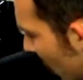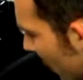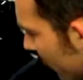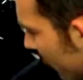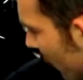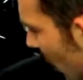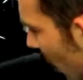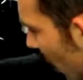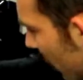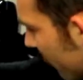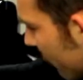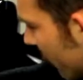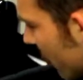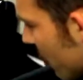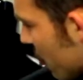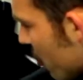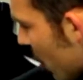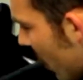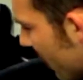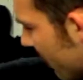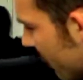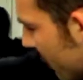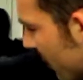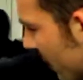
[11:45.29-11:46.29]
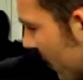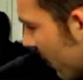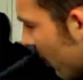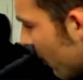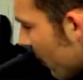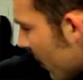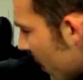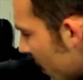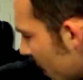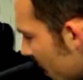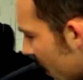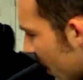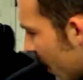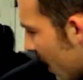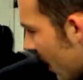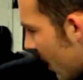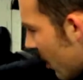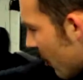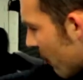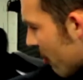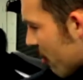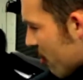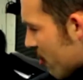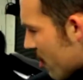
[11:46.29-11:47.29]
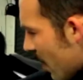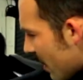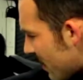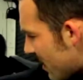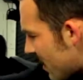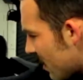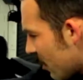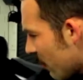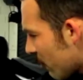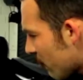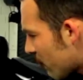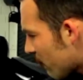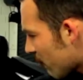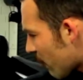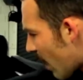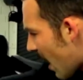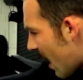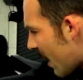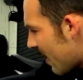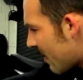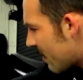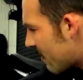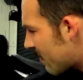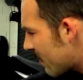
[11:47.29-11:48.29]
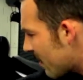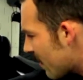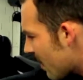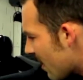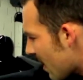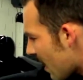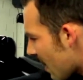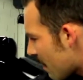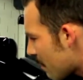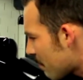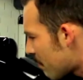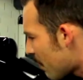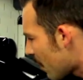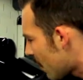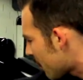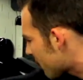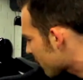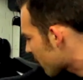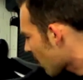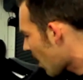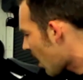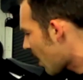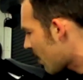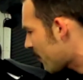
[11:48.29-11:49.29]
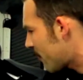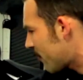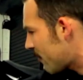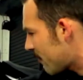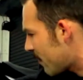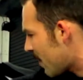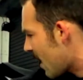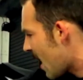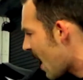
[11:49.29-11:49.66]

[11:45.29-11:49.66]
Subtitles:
buff off the Jet Seal. You notice Jet Seal dries and buffs off